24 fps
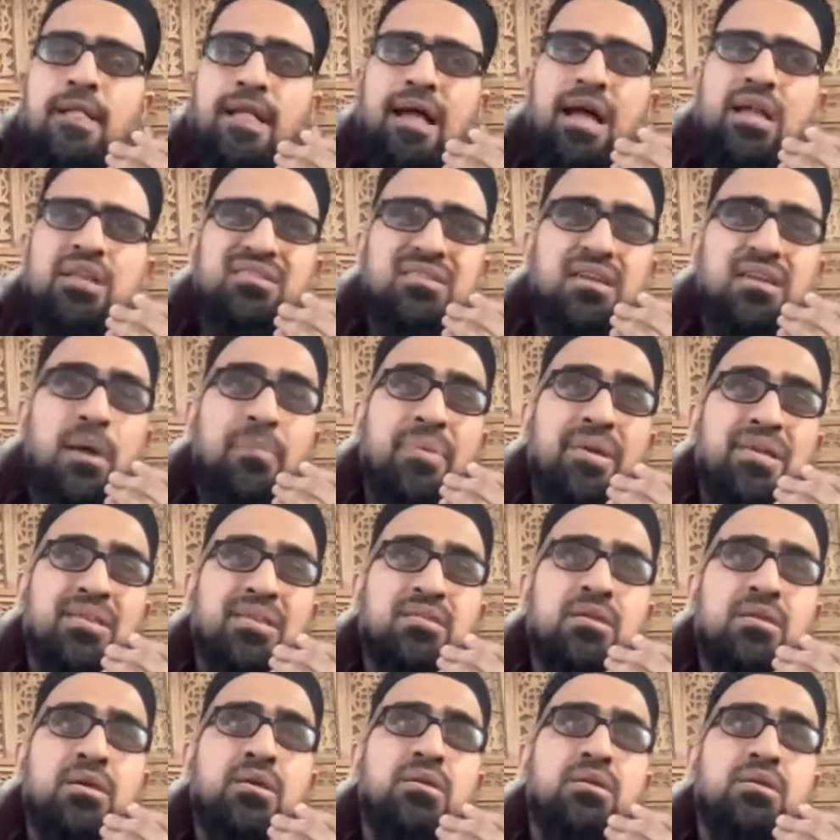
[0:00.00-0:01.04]
And I
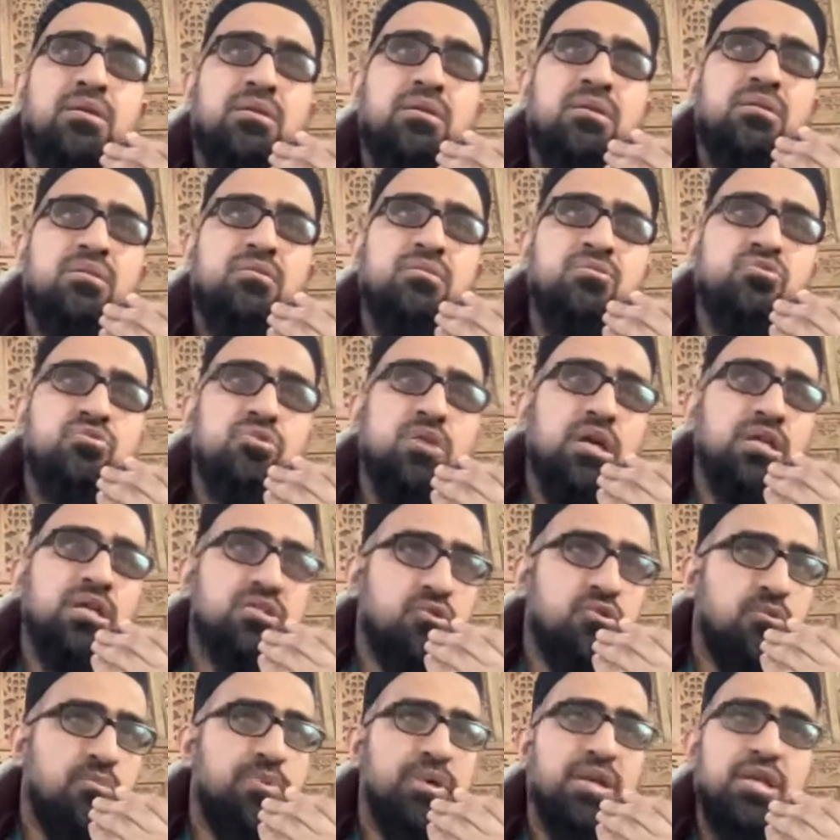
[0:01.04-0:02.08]
mean,
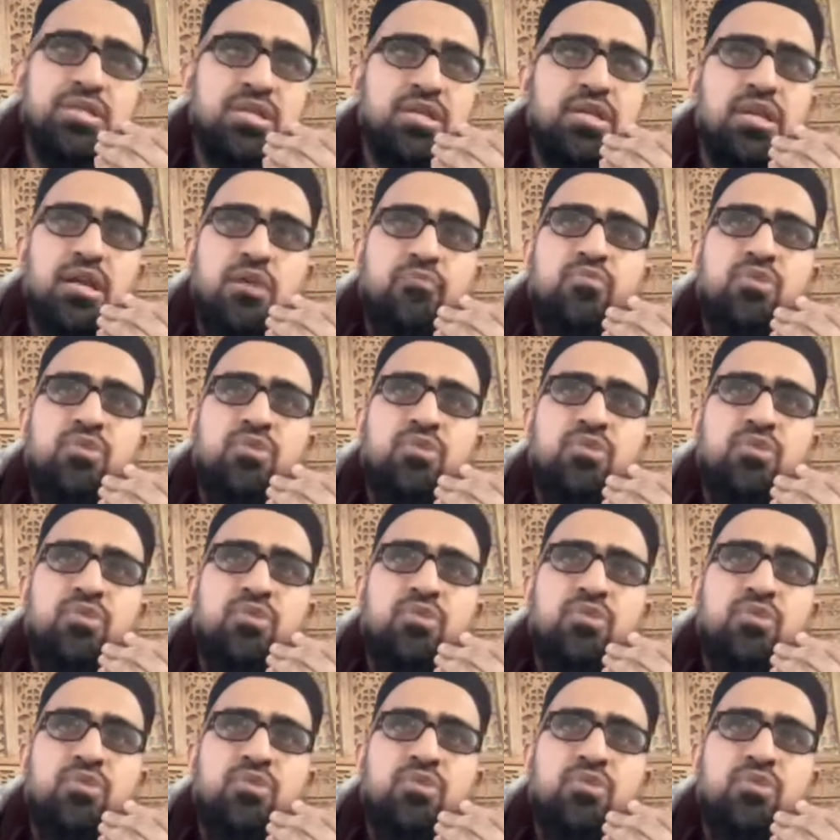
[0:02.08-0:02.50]
it's repeated.